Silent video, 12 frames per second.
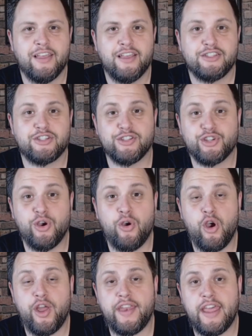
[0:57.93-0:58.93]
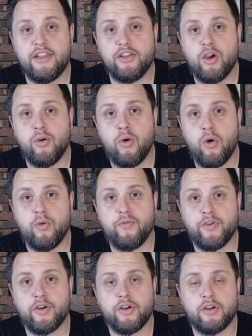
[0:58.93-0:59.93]
So let's go ahead and go
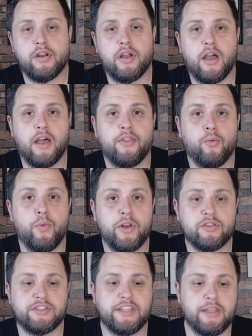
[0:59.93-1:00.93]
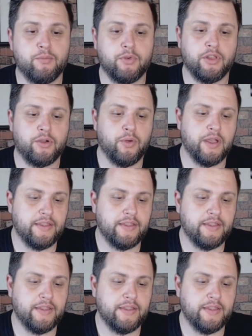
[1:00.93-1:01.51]
over the winners team really quick,